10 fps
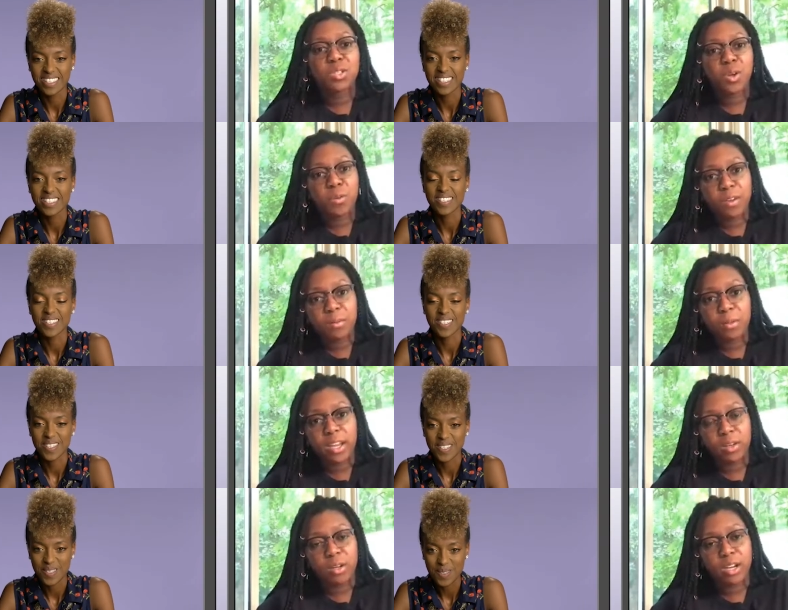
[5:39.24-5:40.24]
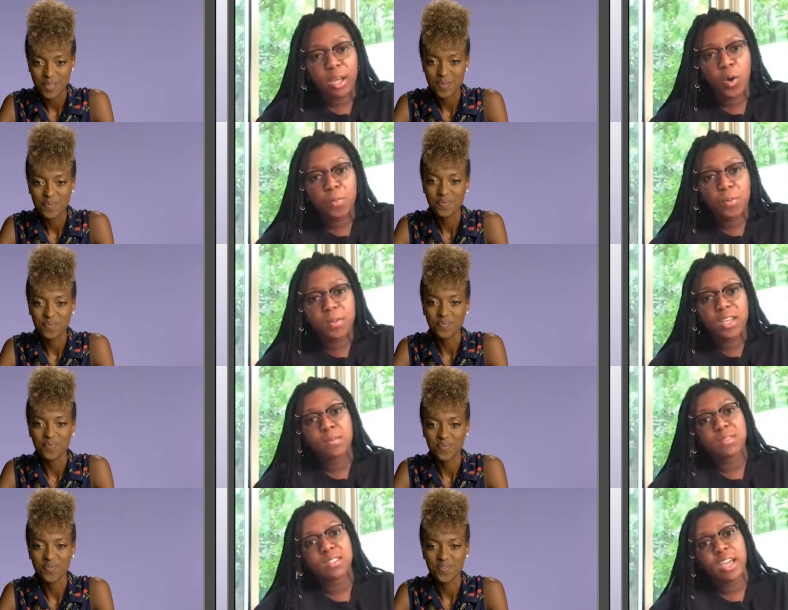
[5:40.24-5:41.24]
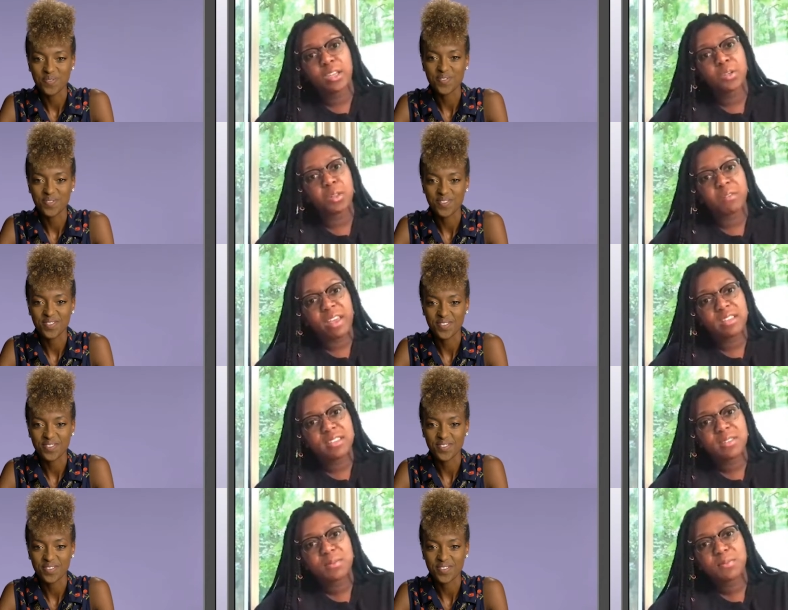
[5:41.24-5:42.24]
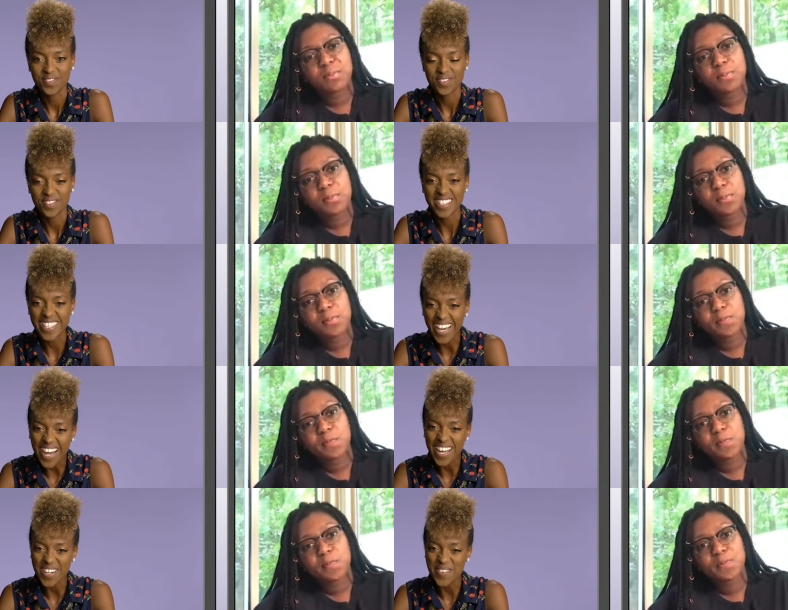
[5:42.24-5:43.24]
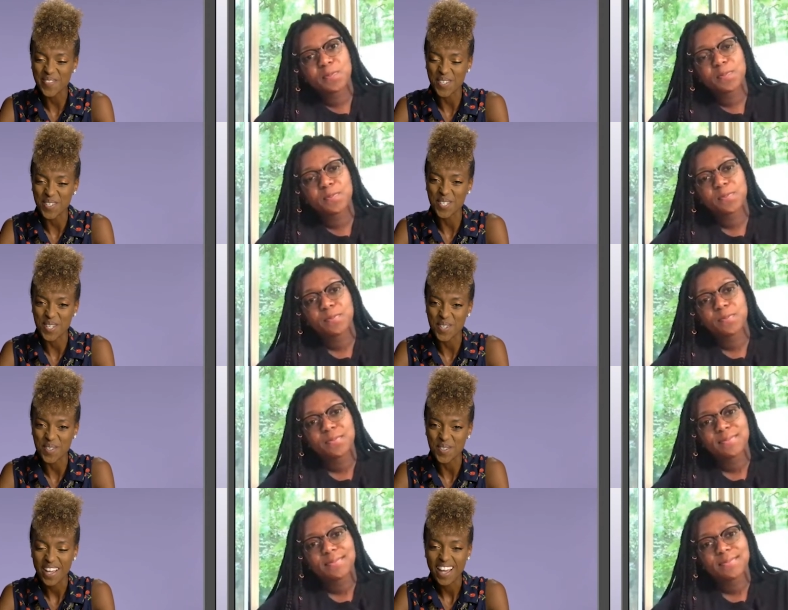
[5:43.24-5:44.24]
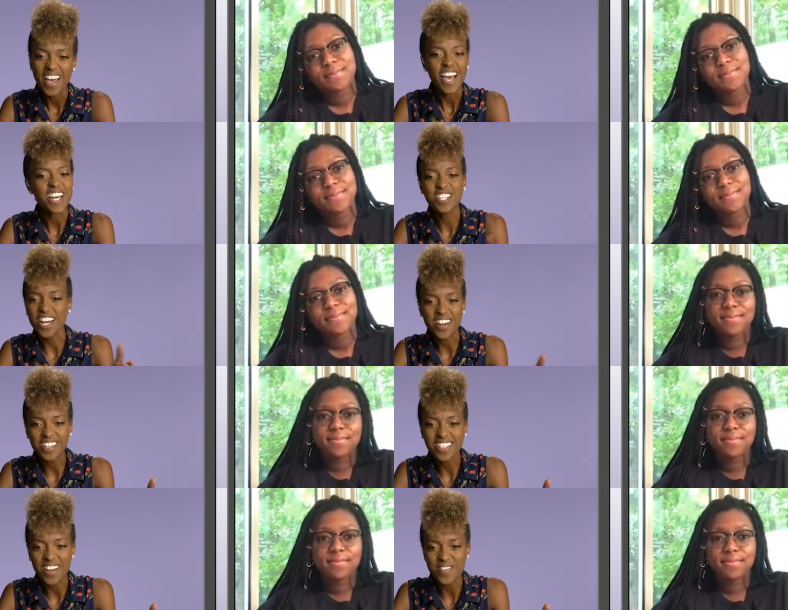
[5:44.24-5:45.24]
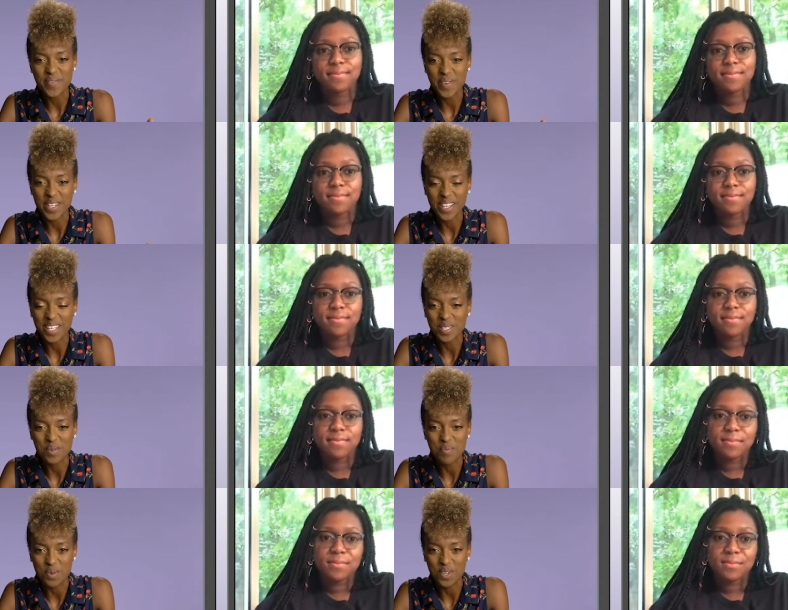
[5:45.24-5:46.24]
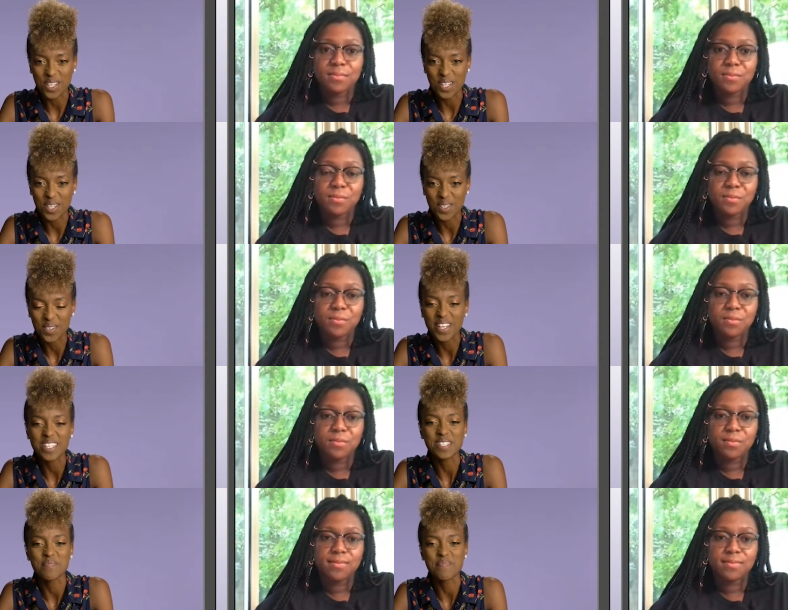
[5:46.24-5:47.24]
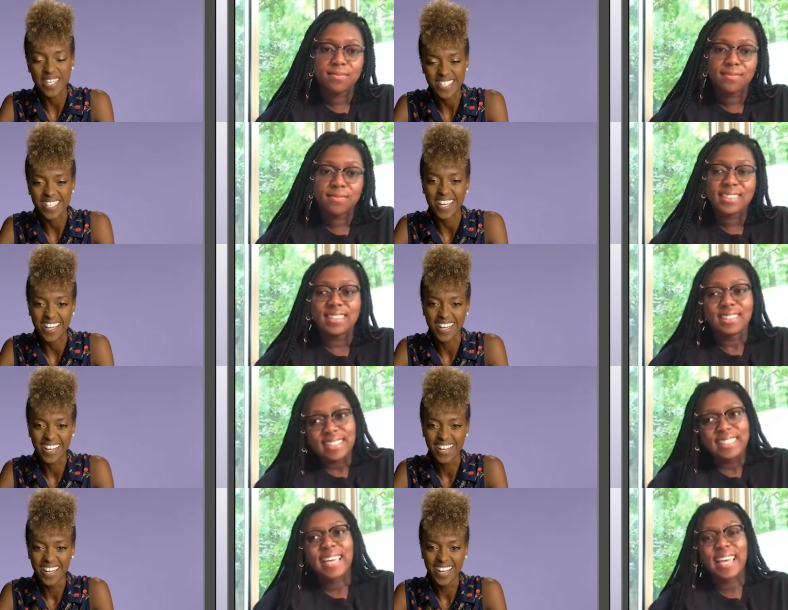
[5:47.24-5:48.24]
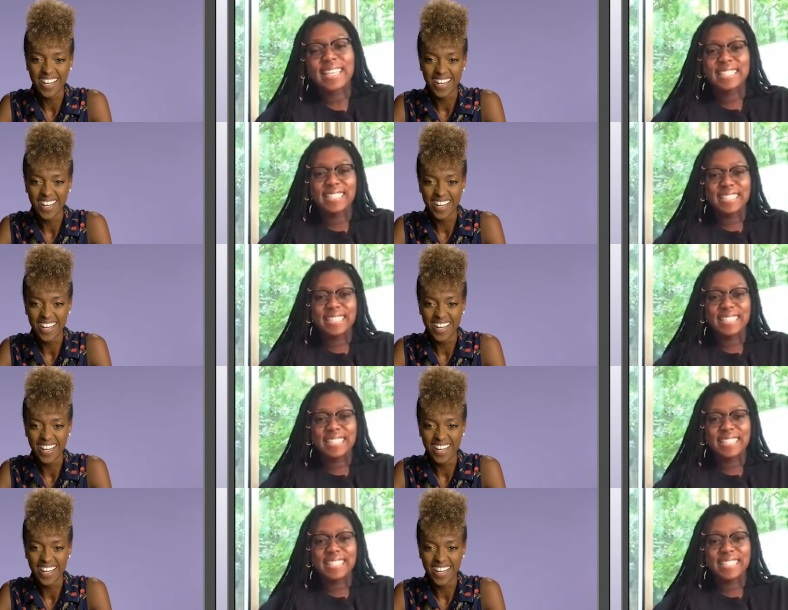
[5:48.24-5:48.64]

Speaker 1: so fun planning one, and I hope it becomes an annual event.
Speaker 2: Yeah, I hope so too. And shout out to everybody that's supporting you. That's amazing.
Speaker 1: Yes,